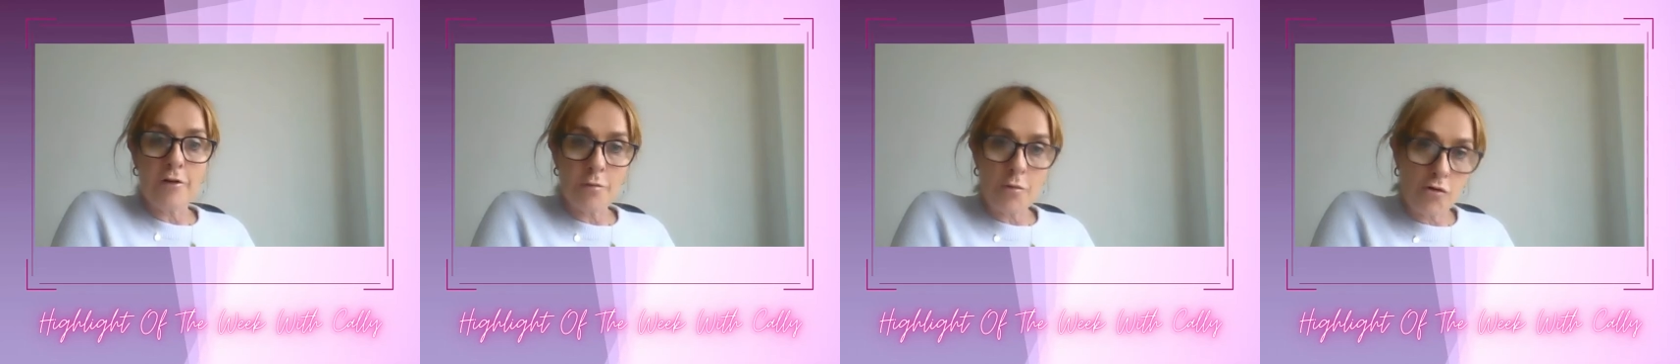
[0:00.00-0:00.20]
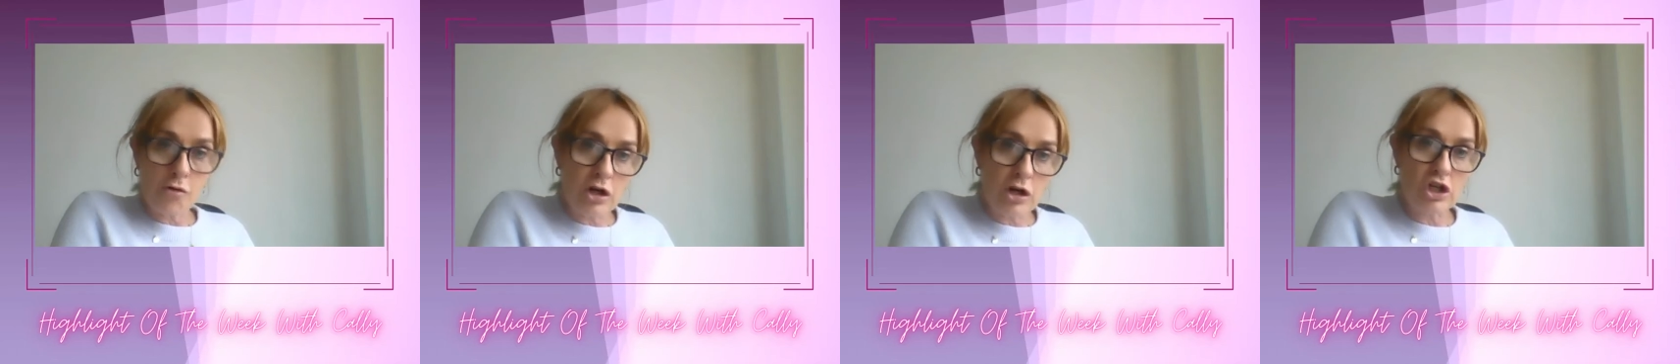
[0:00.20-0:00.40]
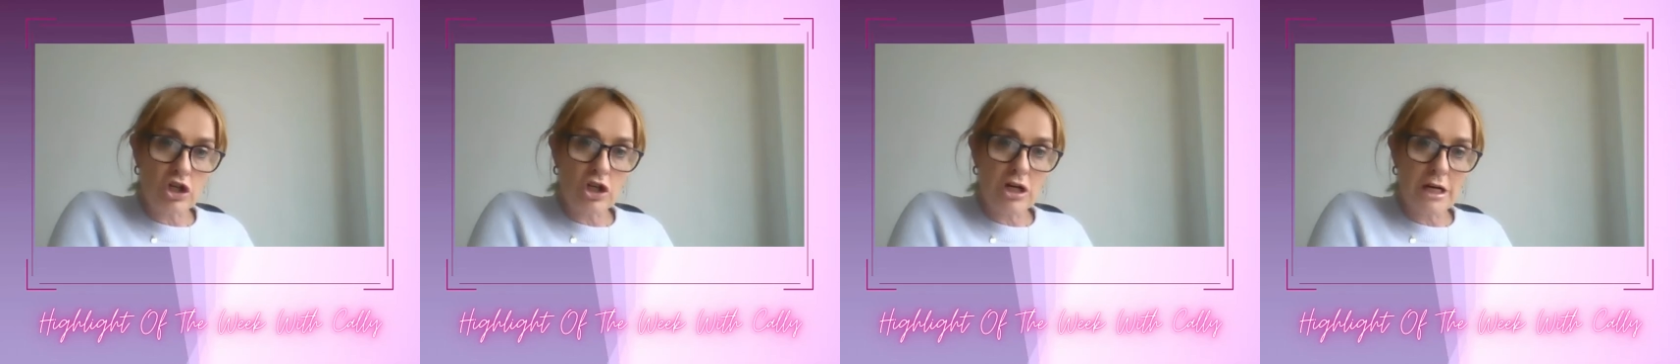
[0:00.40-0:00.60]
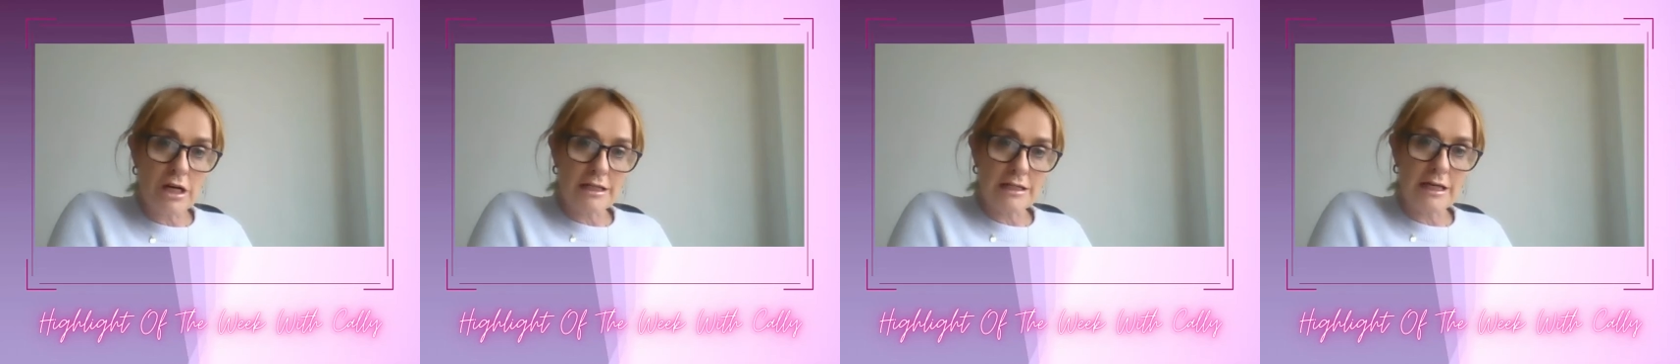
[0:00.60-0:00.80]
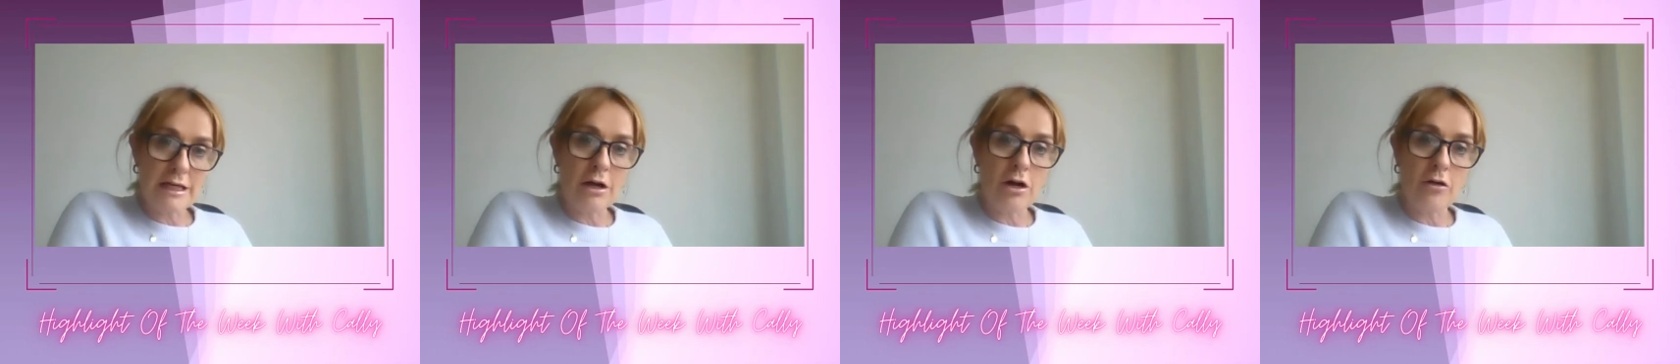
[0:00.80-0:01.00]

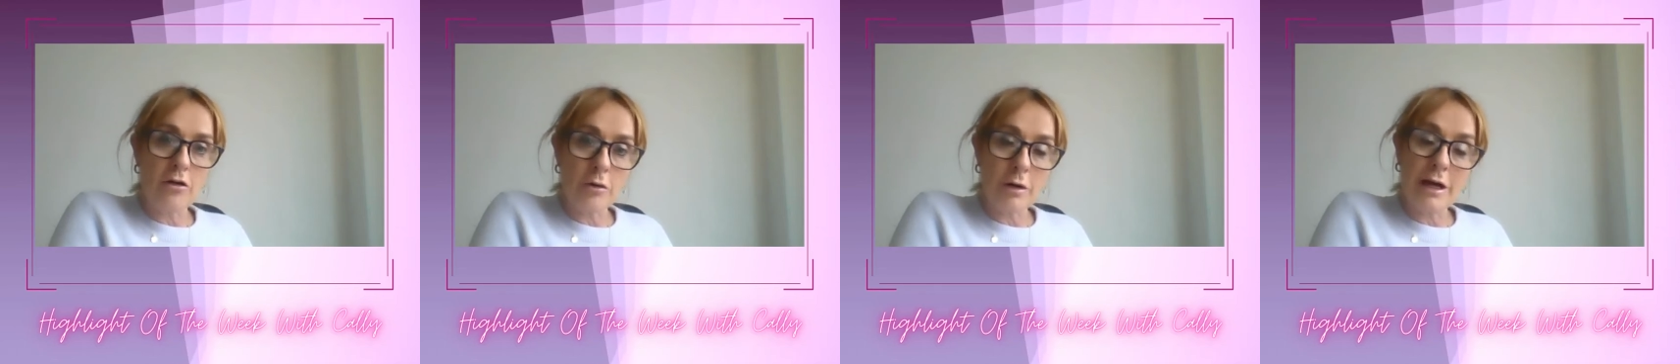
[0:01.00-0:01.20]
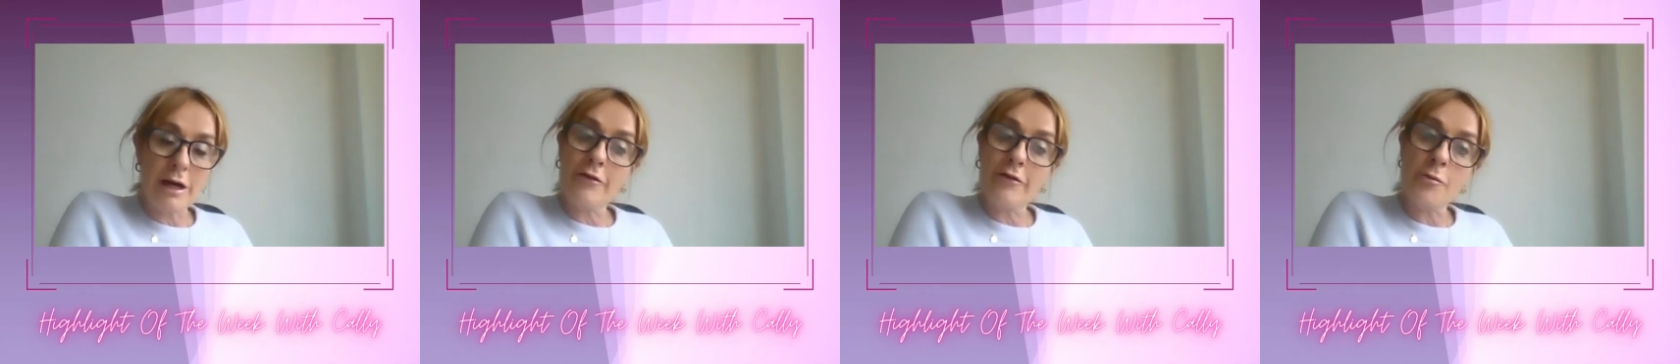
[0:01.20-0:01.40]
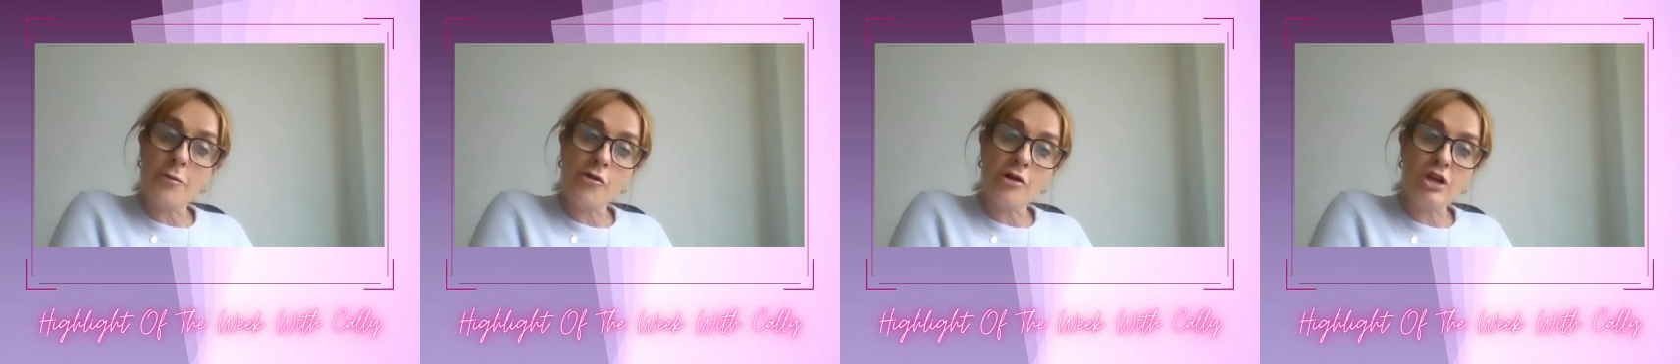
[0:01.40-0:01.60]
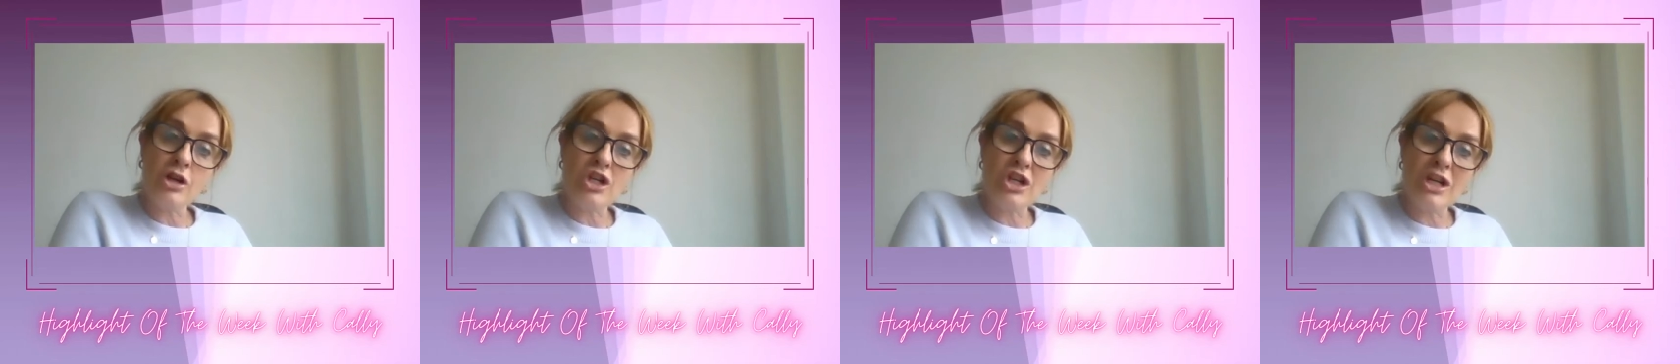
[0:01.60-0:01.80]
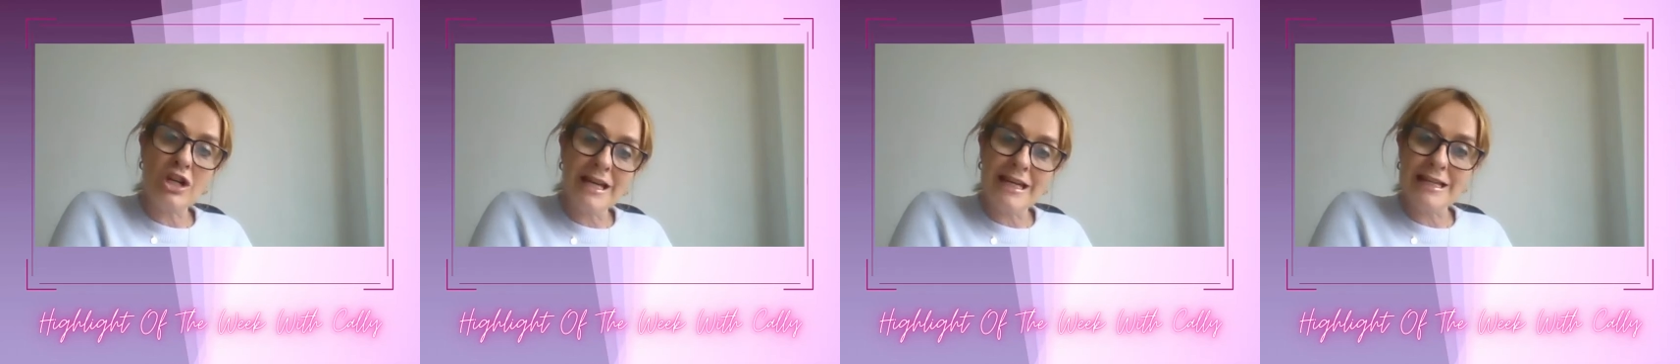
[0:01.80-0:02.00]
appreciating or we are
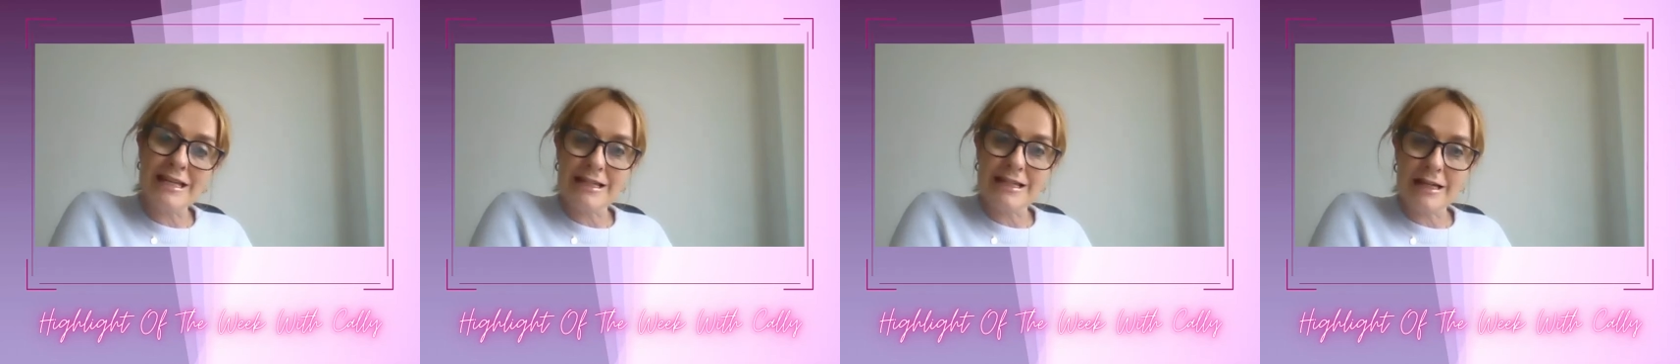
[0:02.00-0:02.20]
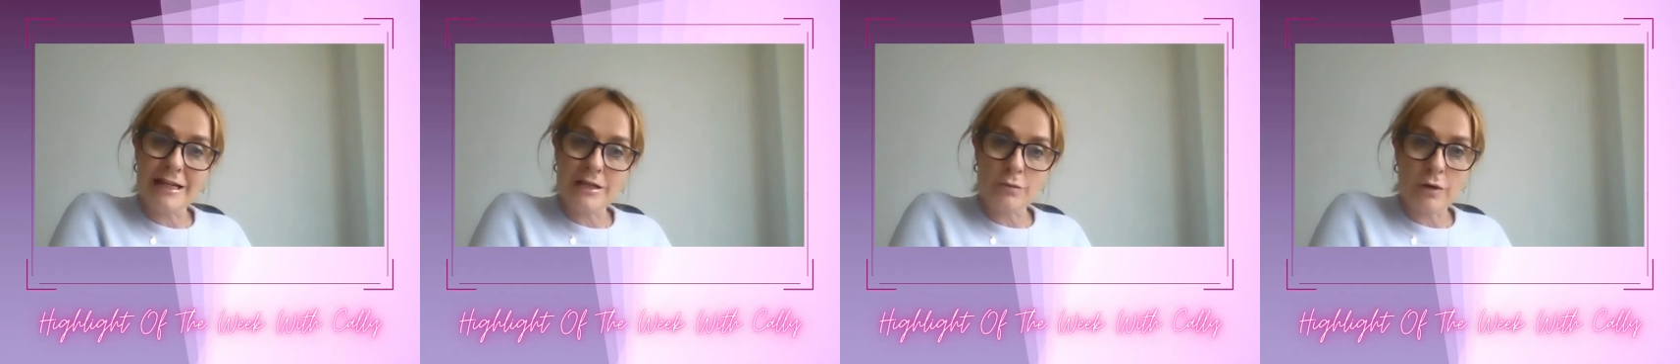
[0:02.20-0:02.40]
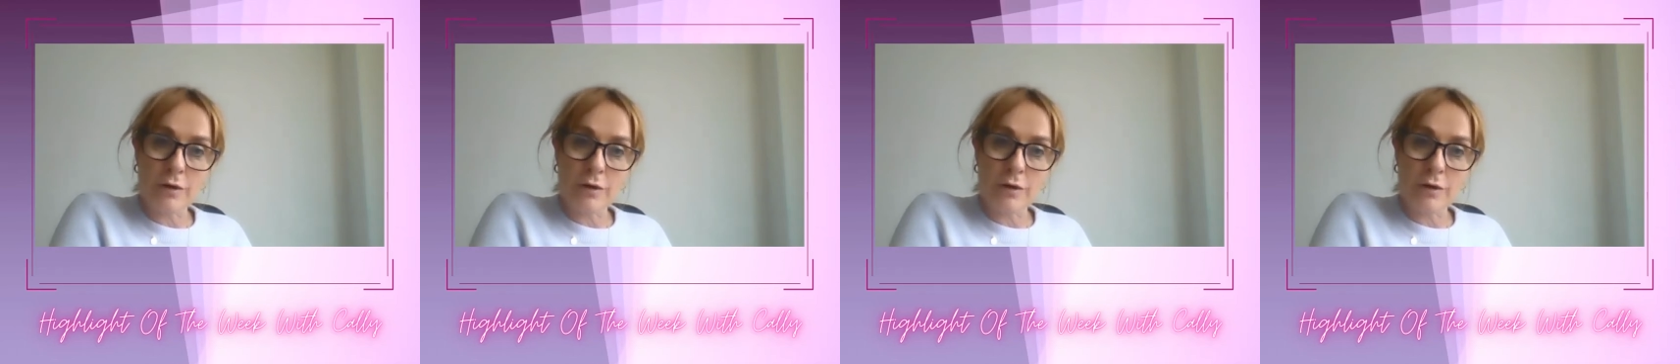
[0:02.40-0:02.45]
appreciated,